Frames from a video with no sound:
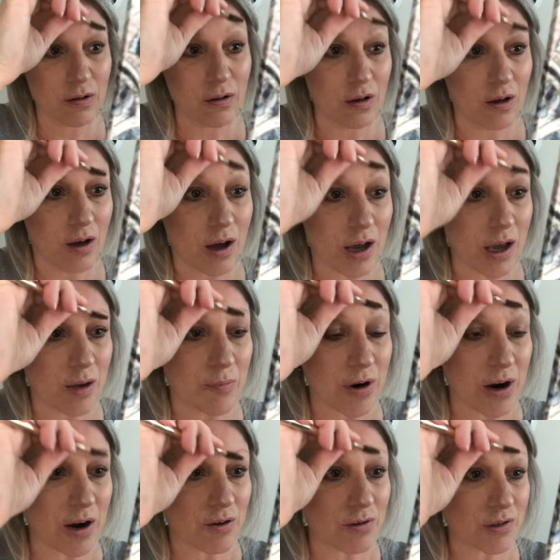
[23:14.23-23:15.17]

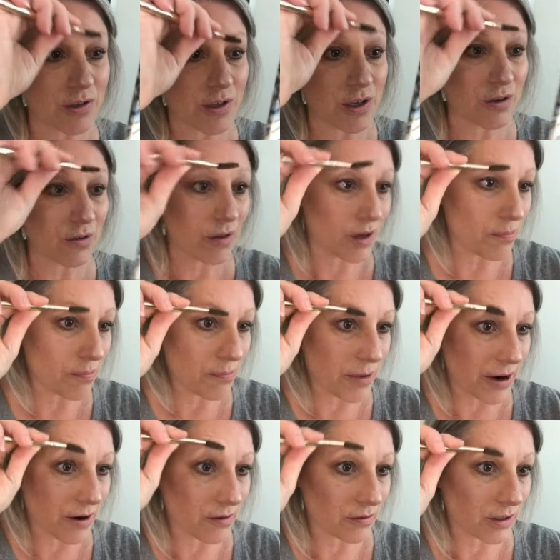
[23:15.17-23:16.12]
eyebrows that you can
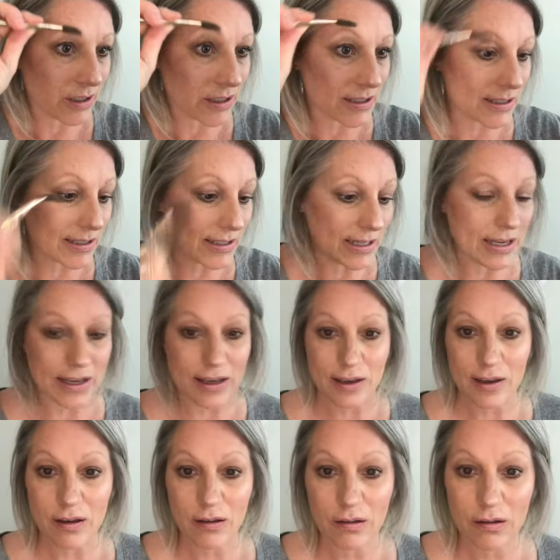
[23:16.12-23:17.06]
barely
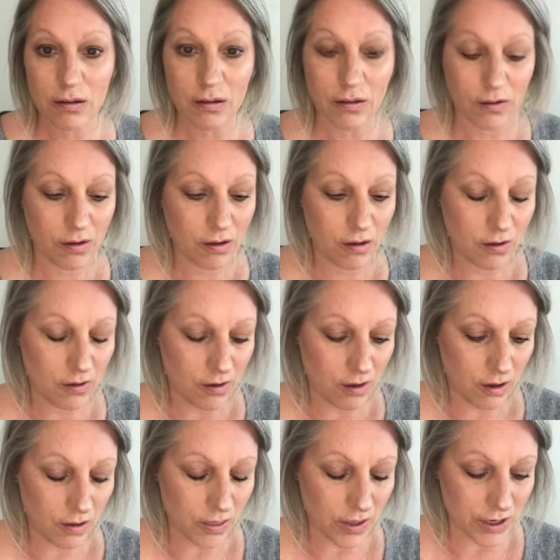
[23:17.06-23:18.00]
see.
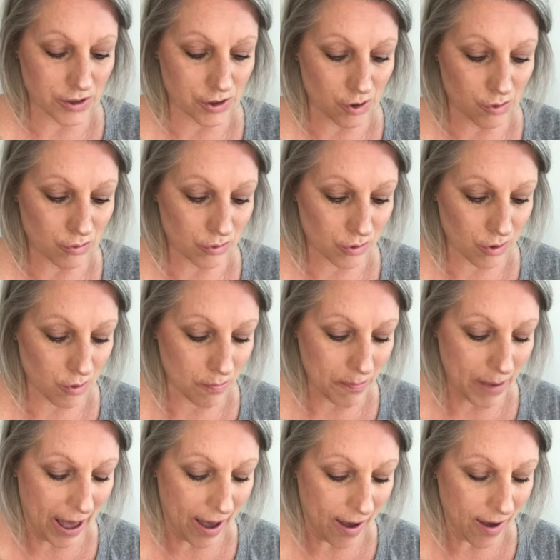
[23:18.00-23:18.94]
They don't grow
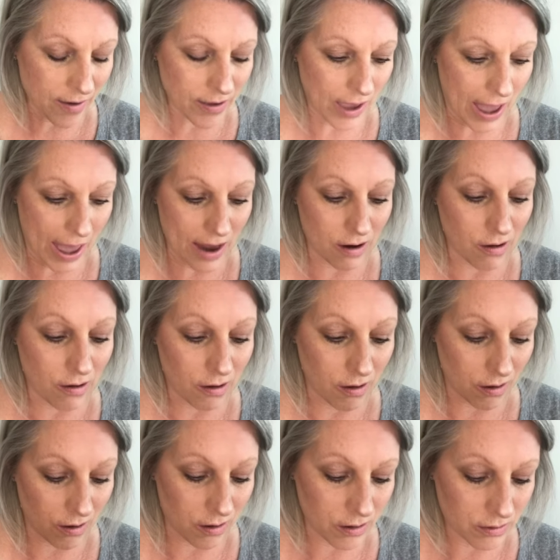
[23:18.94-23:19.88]
back at
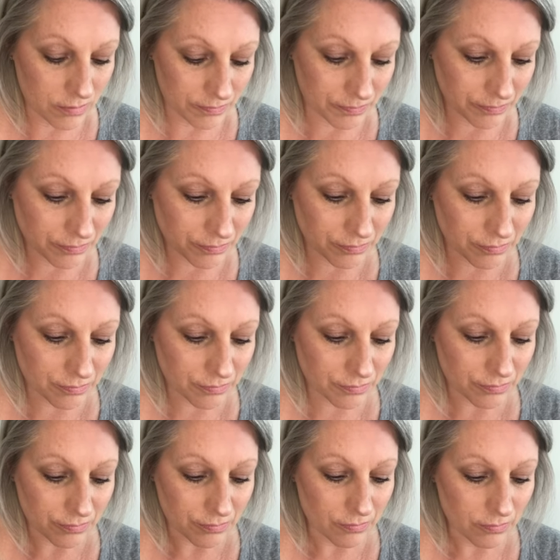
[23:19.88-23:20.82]
all.
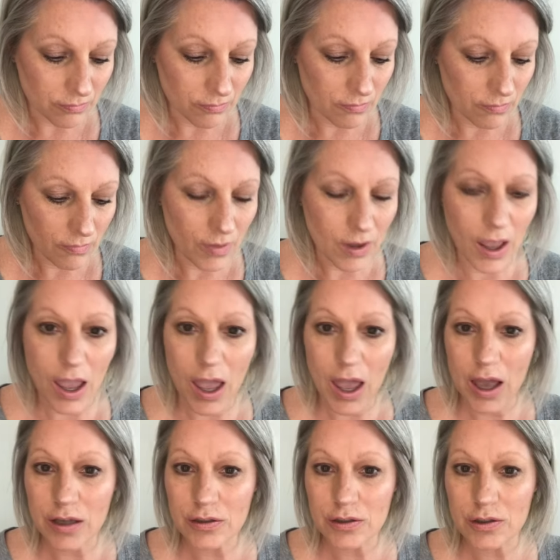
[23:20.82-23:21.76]

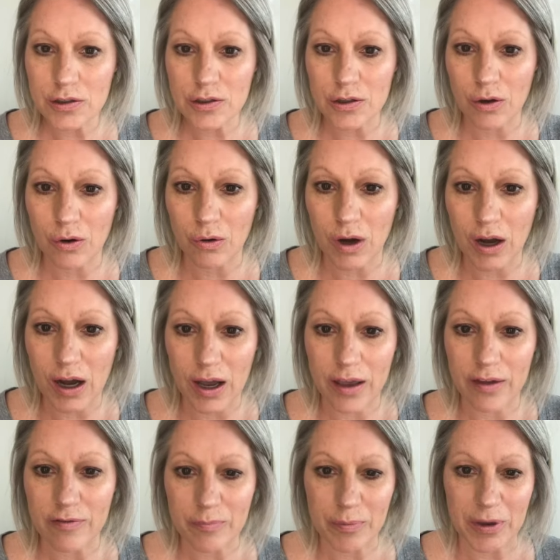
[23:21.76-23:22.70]
And so I
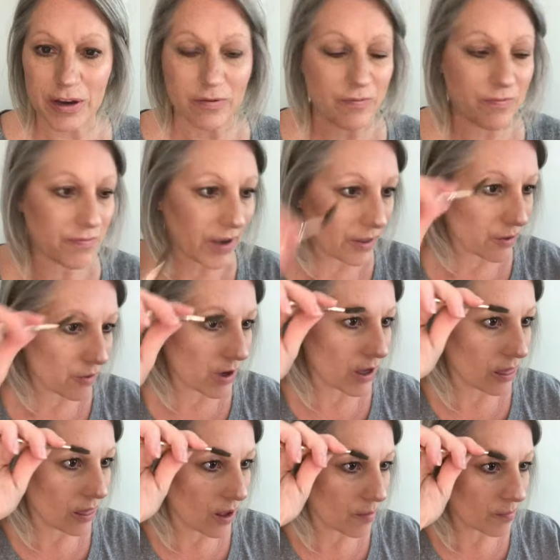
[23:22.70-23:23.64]
have been
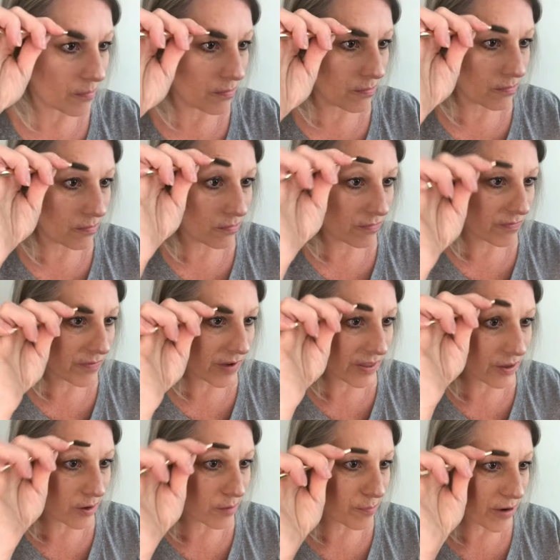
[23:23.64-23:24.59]
feathering them.
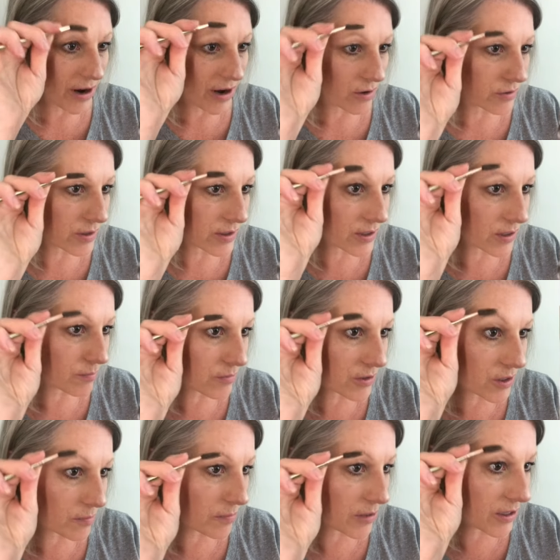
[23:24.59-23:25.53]
Feathered brows seem
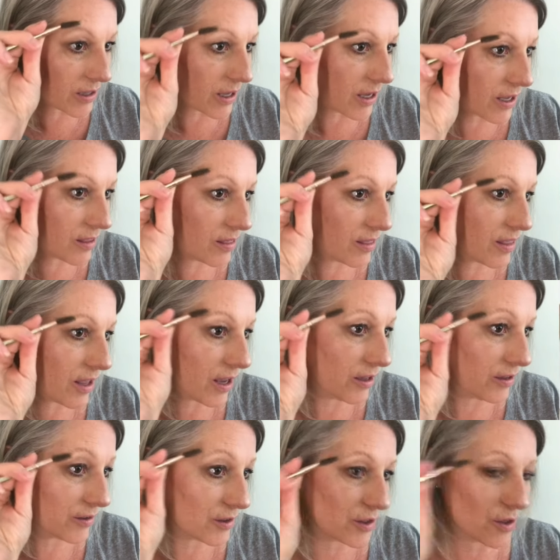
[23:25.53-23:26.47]
to be the in
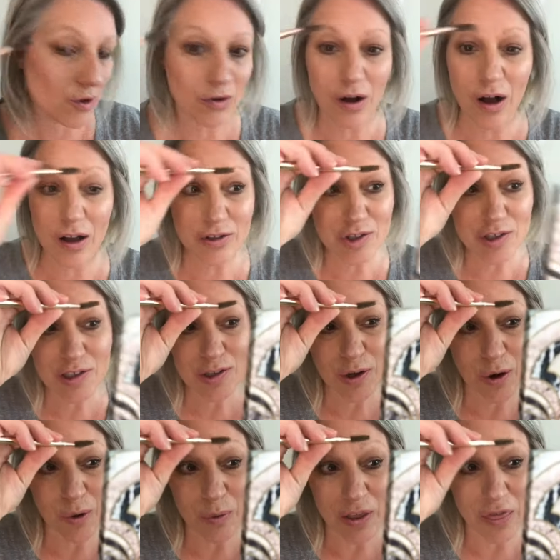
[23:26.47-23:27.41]
thing, so I'll just
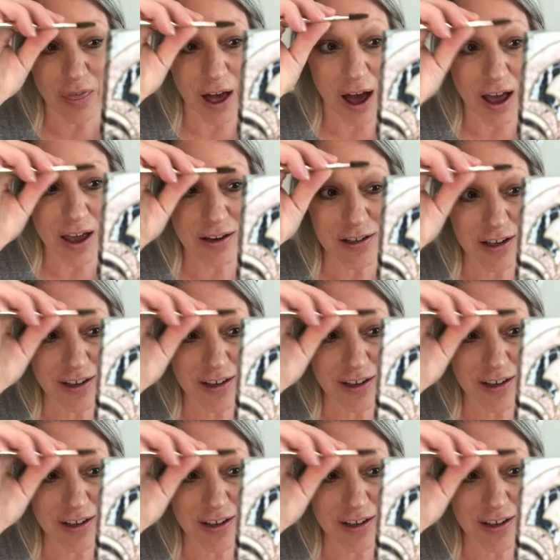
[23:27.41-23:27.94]
go with that.